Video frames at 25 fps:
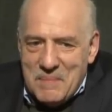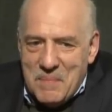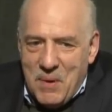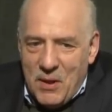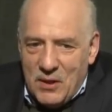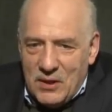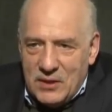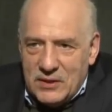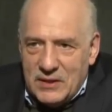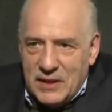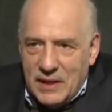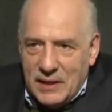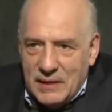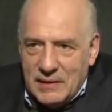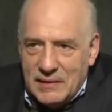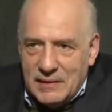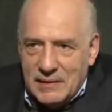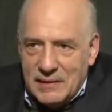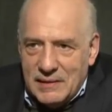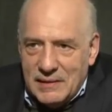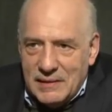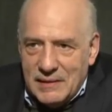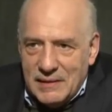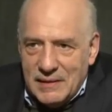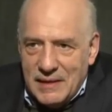
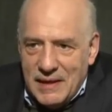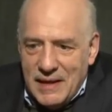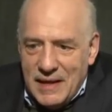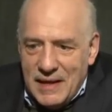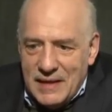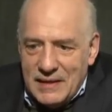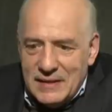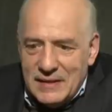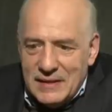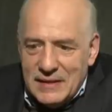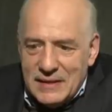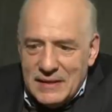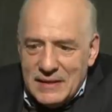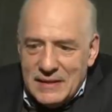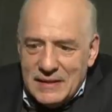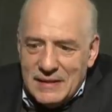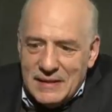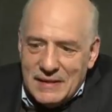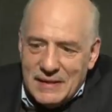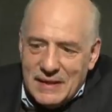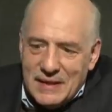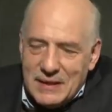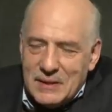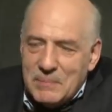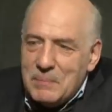politics
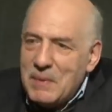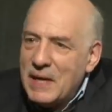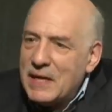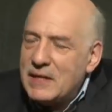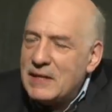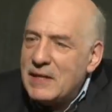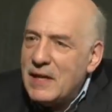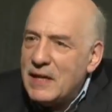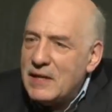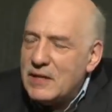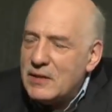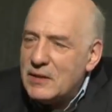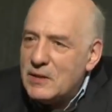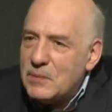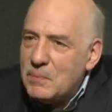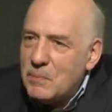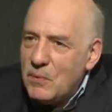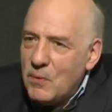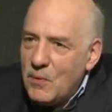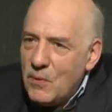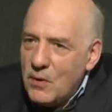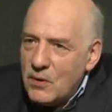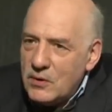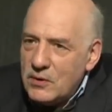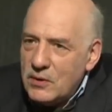isn't a spectator
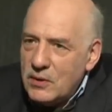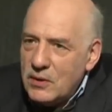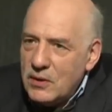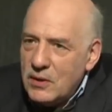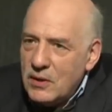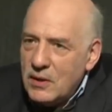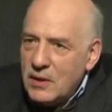sport.